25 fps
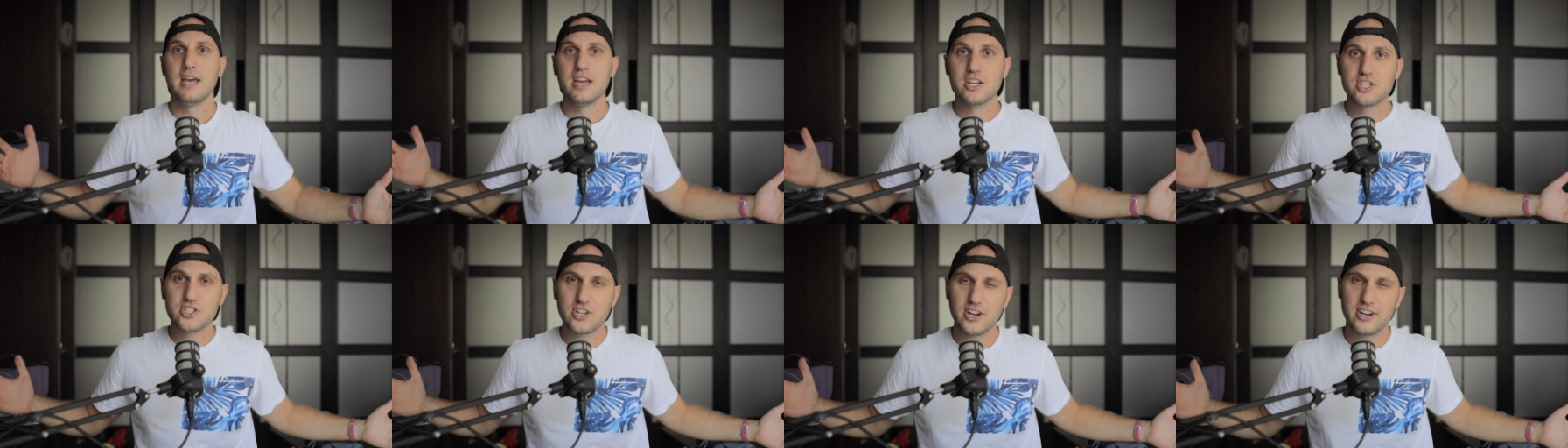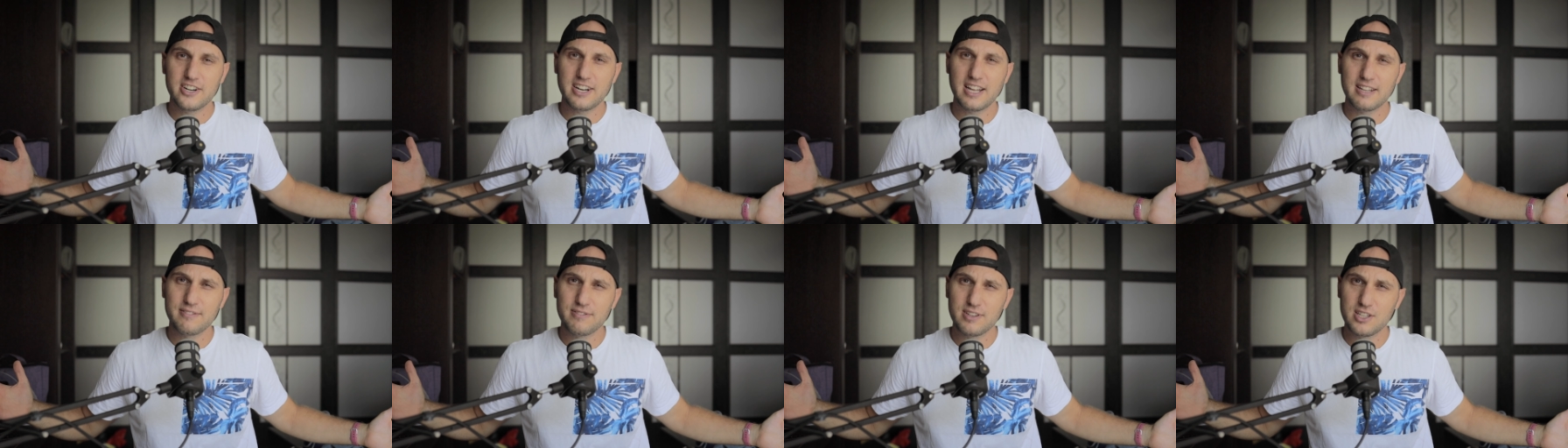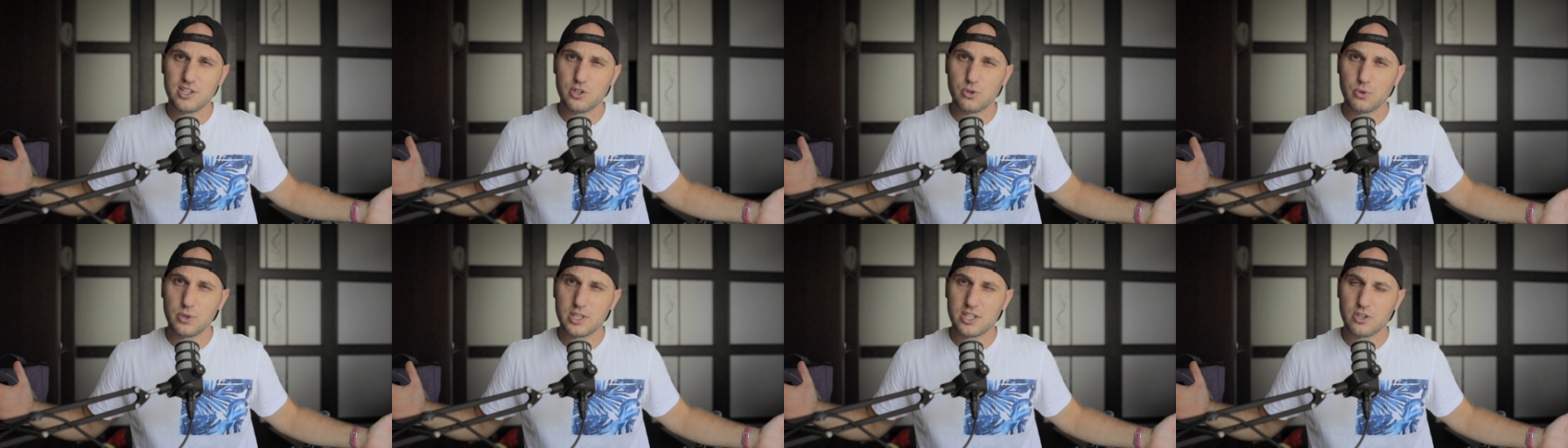share that
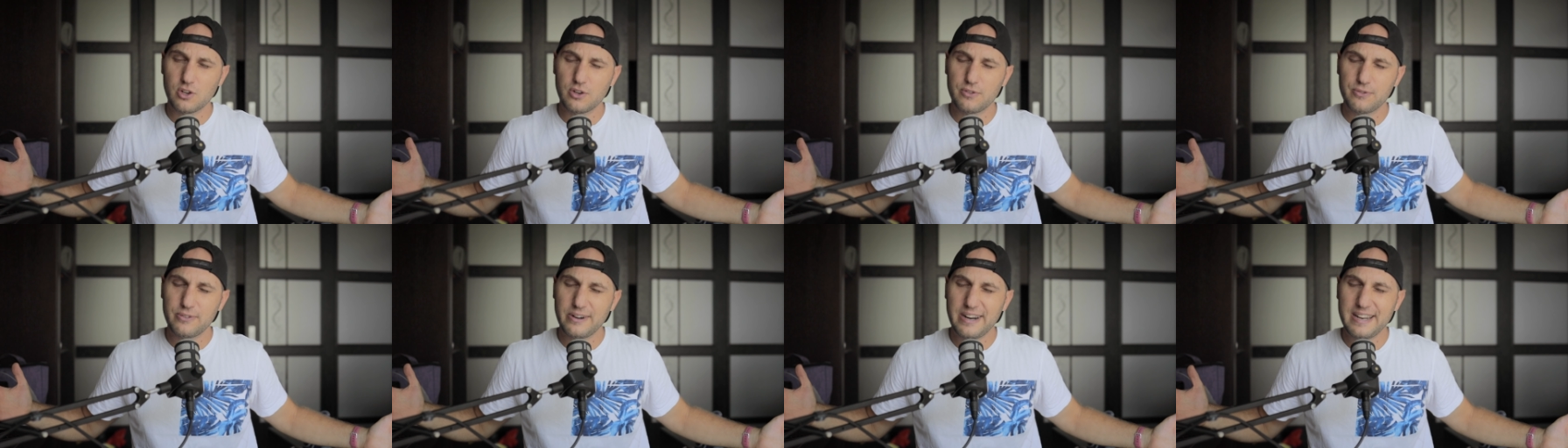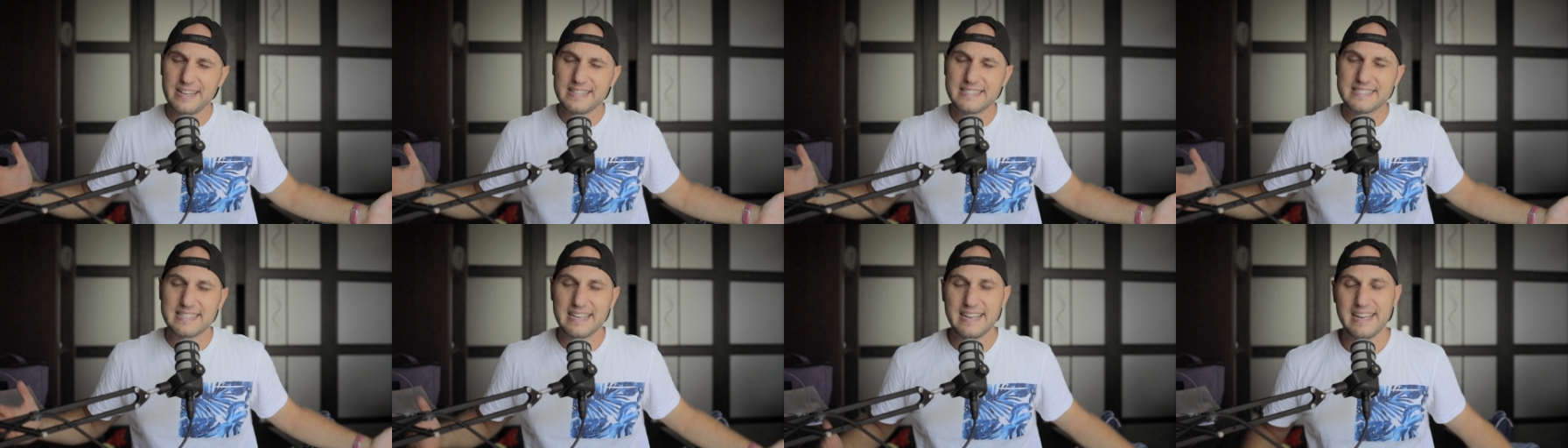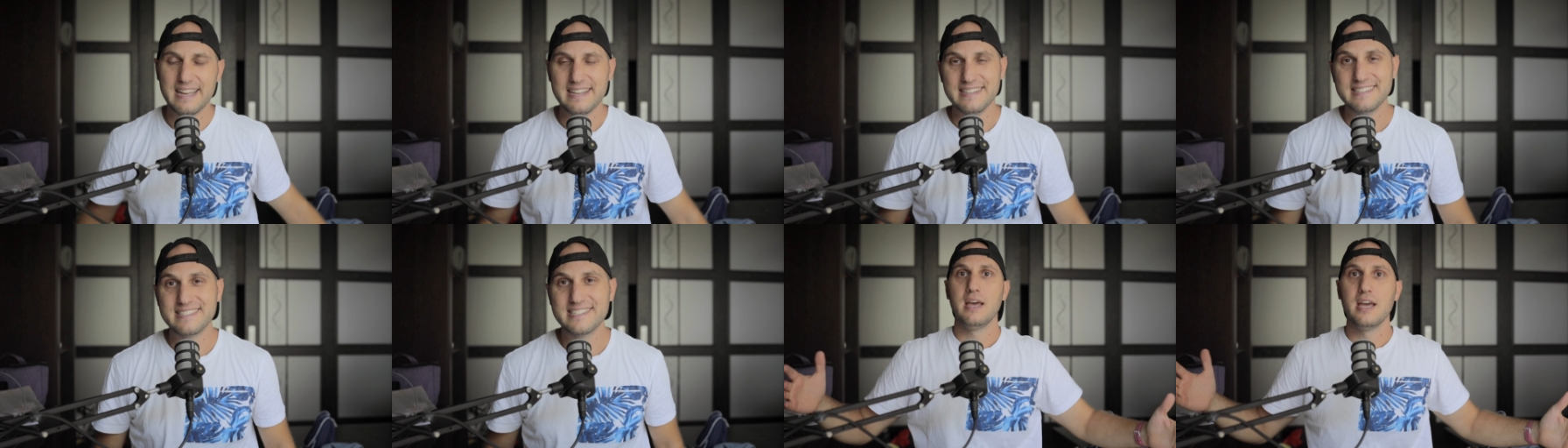video with your friends,
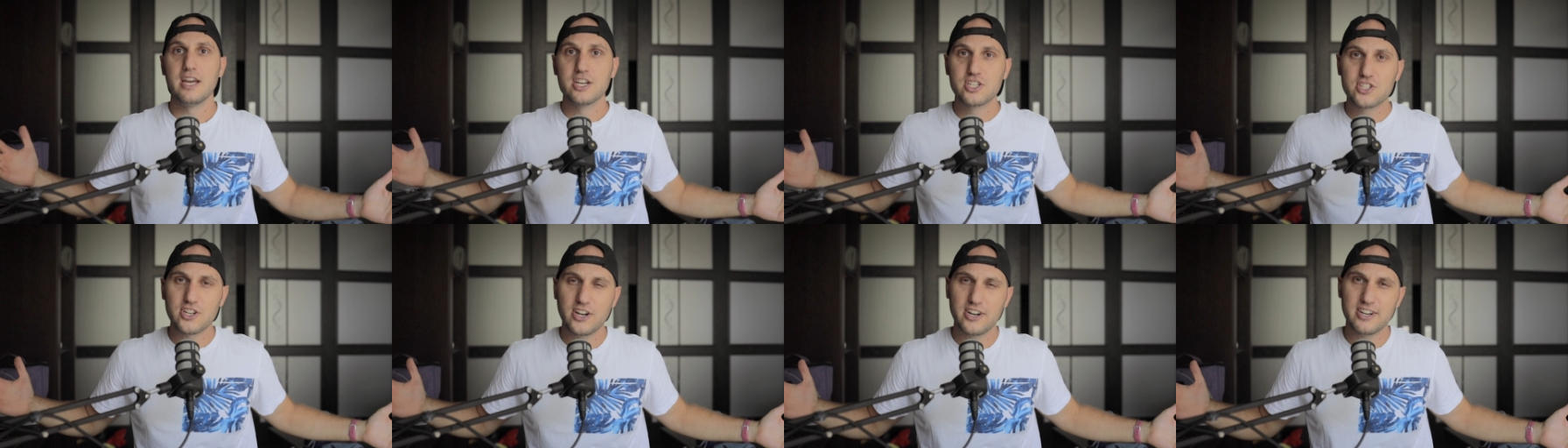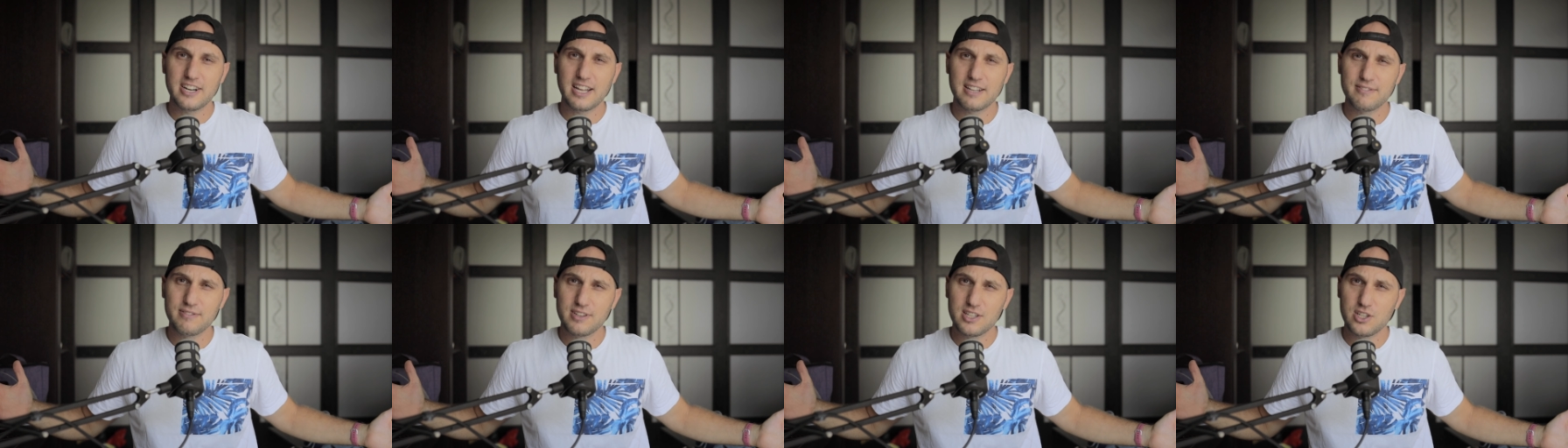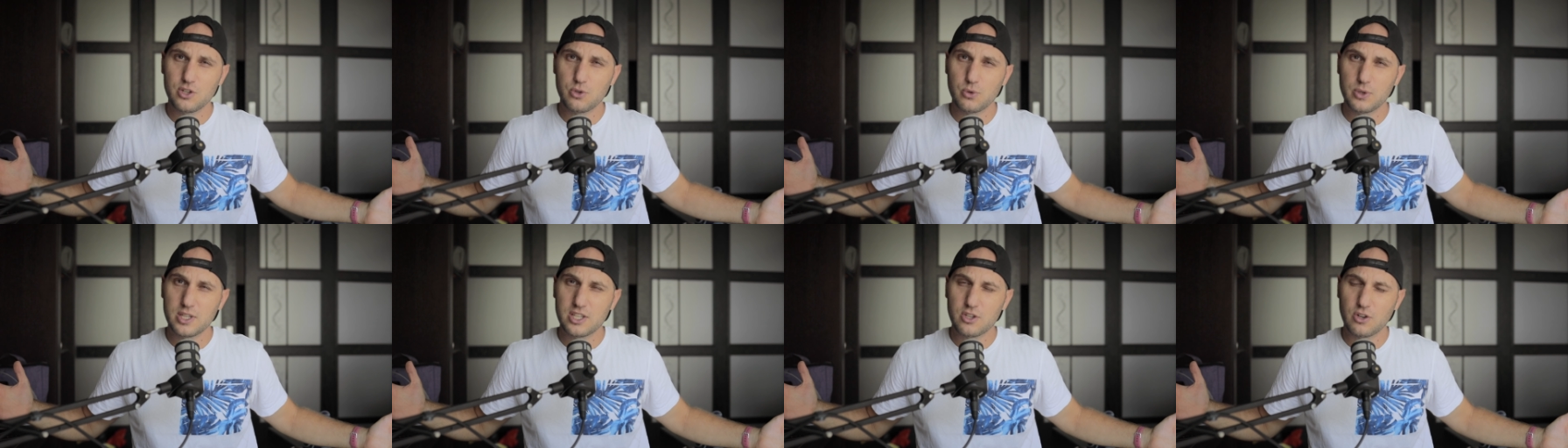and see you in the
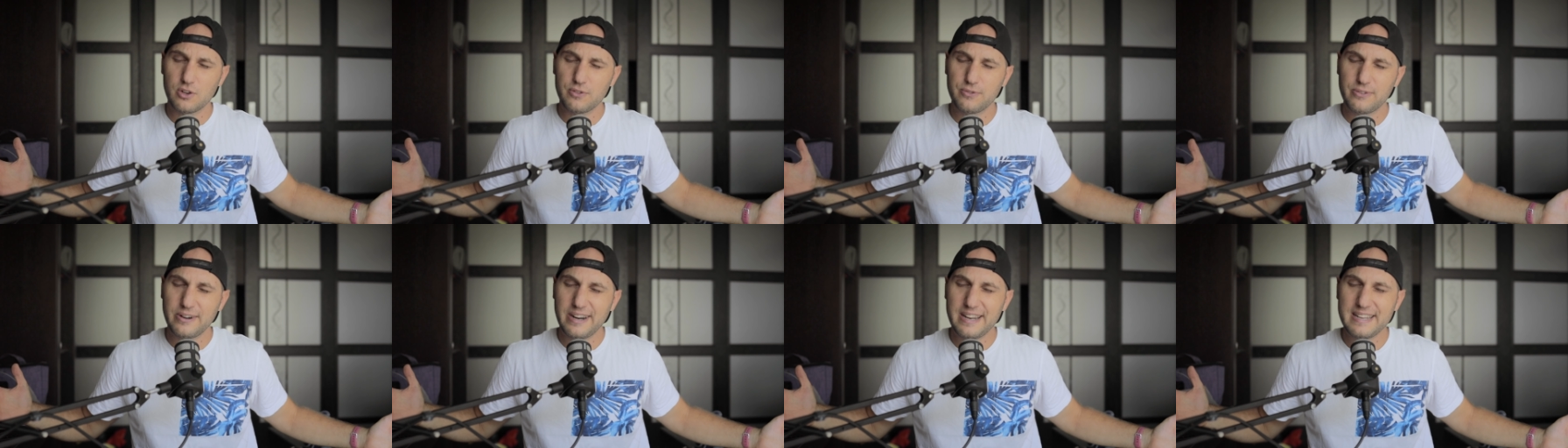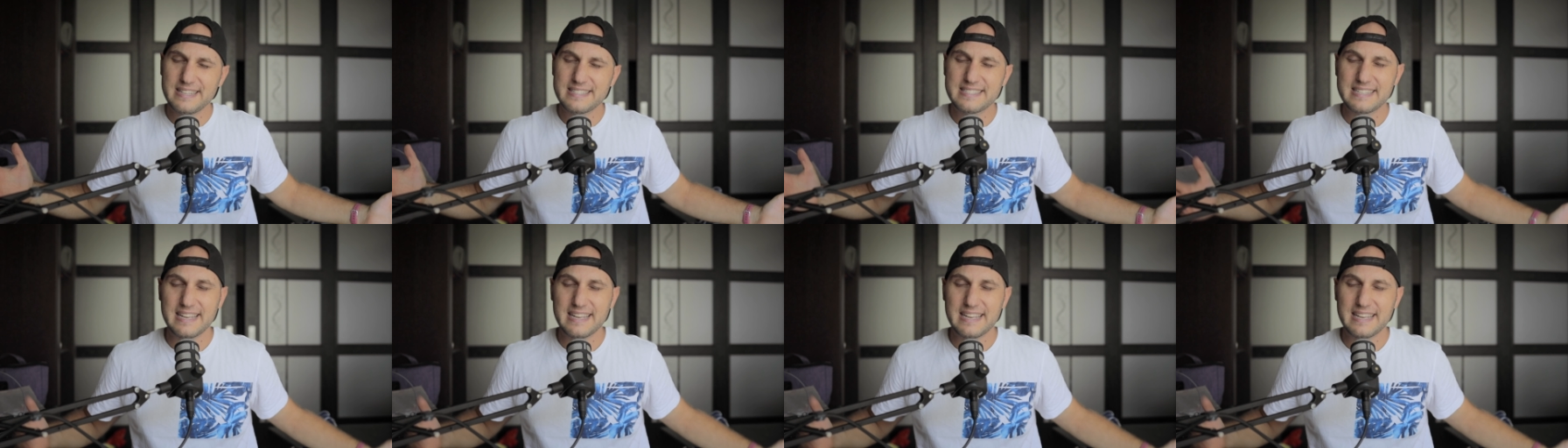next episode.